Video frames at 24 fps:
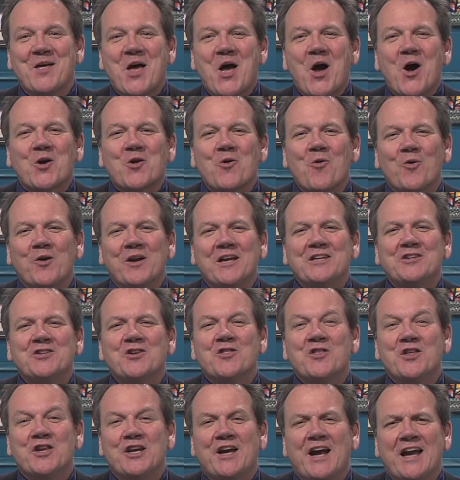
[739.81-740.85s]
According to
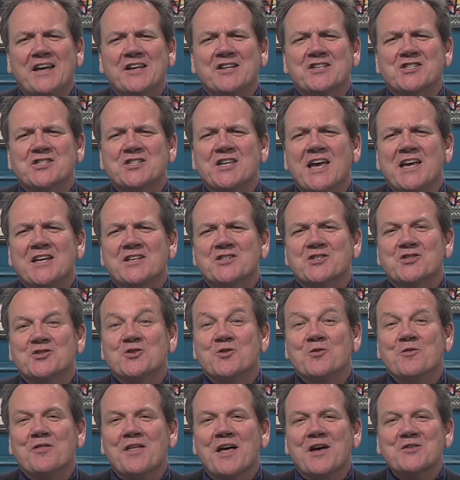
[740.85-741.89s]
the United States
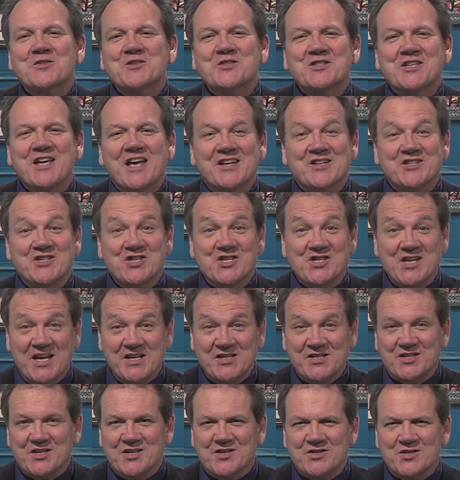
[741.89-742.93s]
two thousand ten
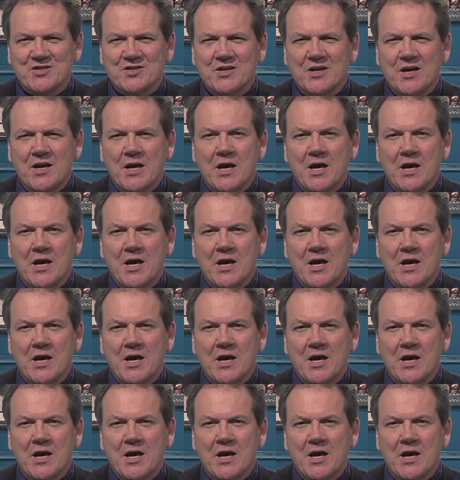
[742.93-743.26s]
census,